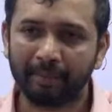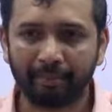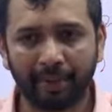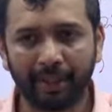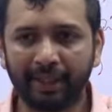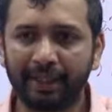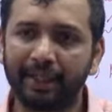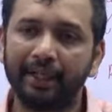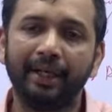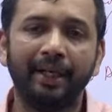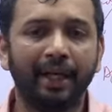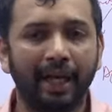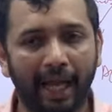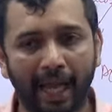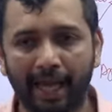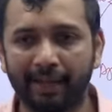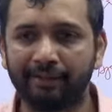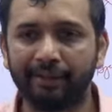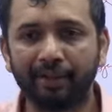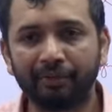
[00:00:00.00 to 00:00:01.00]
But
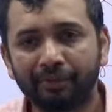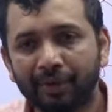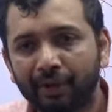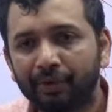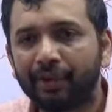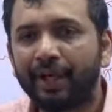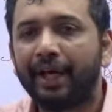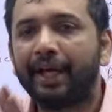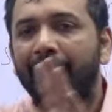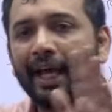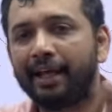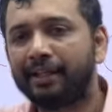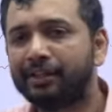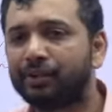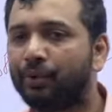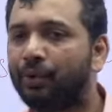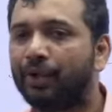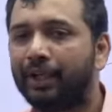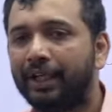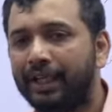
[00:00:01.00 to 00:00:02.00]
as of now, they are asked
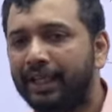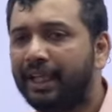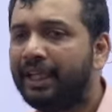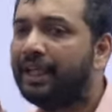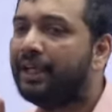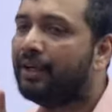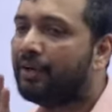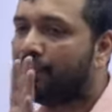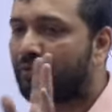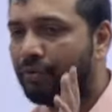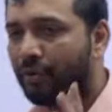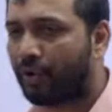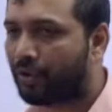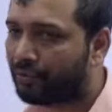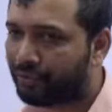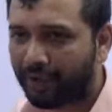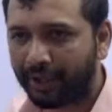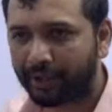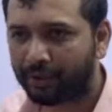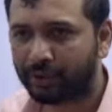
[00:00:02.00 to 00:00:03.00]
only
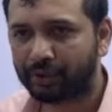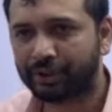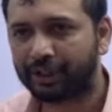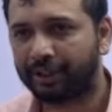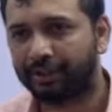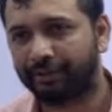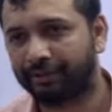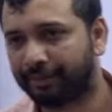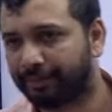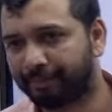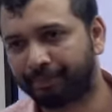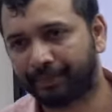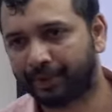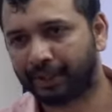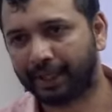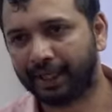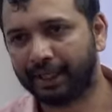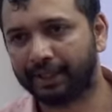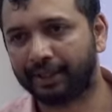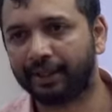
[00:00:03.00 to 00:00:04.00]
4-5 questions,
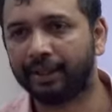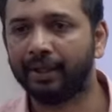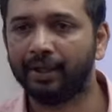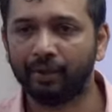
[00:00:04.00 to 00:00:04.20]
right?